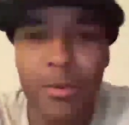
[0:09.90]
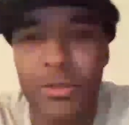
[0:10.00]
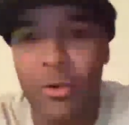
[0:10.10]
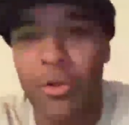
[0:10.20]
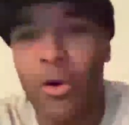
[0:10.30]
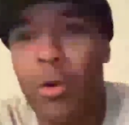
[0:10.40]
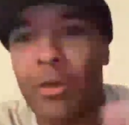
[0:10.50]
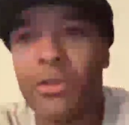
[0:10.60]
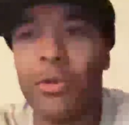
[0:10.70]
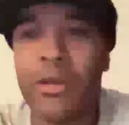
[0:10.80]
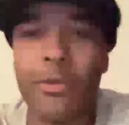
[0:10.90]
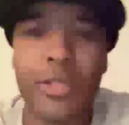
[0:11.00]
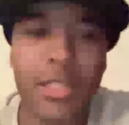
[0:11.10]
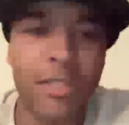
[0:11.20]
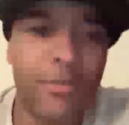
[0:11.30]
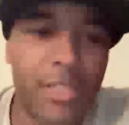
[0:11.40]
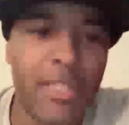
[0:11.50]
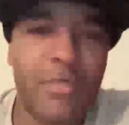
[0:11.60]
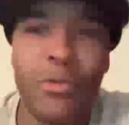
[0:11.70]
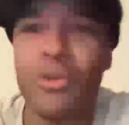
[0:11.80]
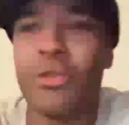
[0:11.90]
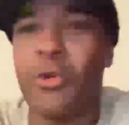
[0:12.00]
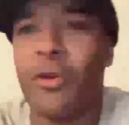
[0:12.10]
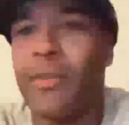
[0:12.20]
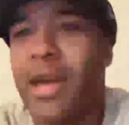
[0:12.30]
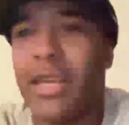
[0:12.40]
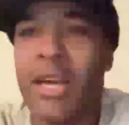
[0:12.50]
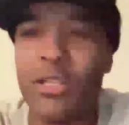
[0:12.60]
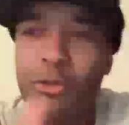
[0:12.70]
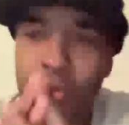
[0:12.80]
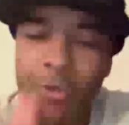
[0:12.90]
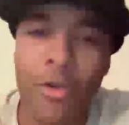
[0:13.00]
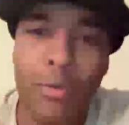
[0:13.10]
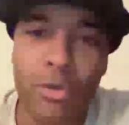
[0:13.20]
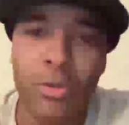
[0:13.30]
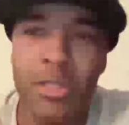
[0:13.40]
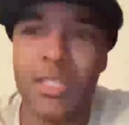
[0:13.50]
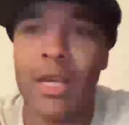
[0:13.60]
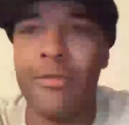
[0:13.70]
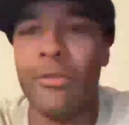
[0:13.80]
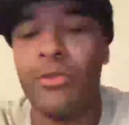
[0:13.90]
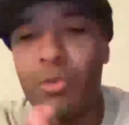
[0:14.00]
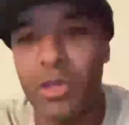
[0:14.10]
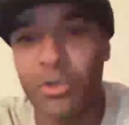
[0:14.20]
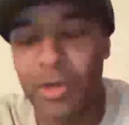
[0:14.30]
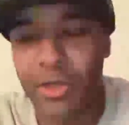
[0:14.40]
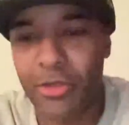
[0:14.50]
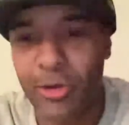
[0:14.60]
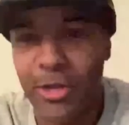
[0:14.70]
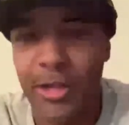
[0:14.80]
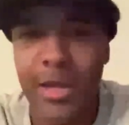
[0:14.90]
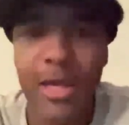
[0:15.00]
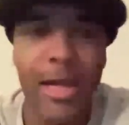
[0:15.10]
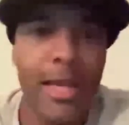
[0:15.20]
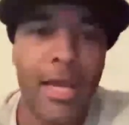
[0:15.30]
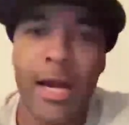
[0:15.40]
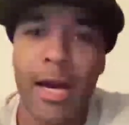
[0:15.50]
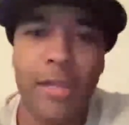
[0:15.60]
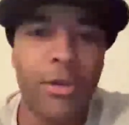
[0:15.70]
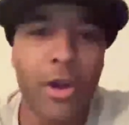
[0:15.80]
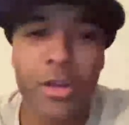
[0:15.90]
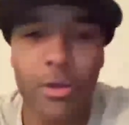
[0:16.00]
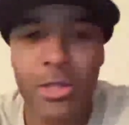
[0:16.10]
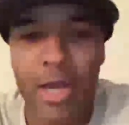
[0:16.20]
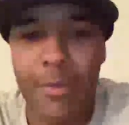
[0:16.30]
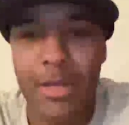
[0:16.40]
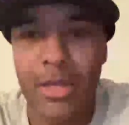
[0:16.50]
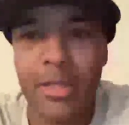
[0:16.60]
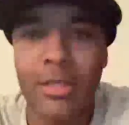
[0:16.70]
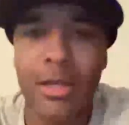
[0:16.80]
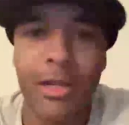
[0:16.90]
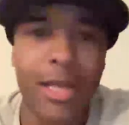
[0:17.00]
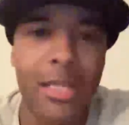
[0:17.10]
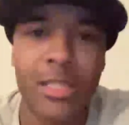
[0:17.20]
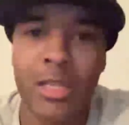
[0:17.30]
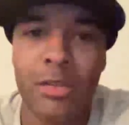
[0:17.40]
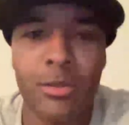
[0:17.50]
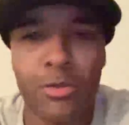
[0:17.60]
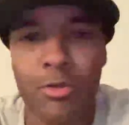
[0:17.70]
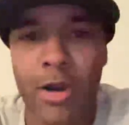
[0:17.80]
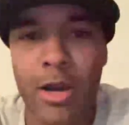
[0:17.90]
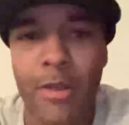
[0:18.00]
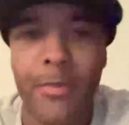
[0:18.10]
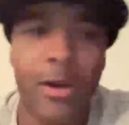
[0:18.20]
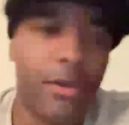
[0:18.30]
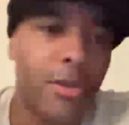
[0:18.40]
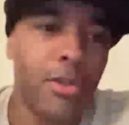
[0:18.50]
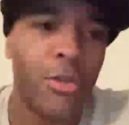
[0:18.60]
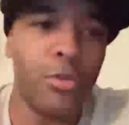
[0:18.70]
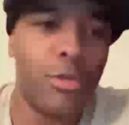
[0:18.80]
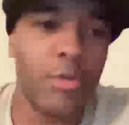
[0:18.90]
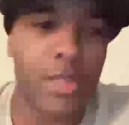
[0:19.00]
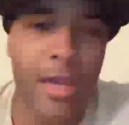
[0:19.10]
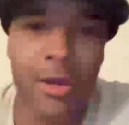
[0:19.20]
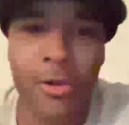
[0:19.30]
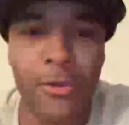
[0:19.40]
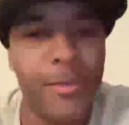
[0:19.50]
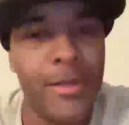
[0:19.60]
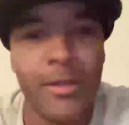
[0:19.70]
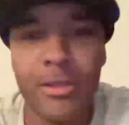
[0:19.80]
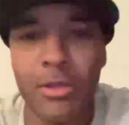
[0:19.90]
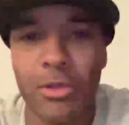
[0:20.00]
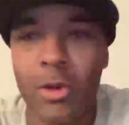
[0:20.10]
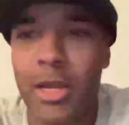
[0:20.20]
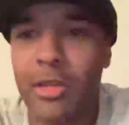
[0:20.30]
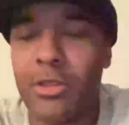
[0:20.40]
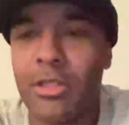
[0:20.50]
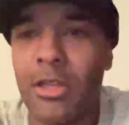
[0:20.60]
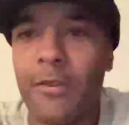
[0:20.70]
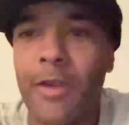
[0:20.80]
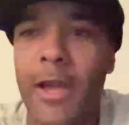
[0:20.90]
What's going on? Welcome to another edition of Gen Sports Corner, back at you for November 27th, 2023. You already know what time it is. Like, share, subscribe, go to the YouTube channel, do all that good stuff.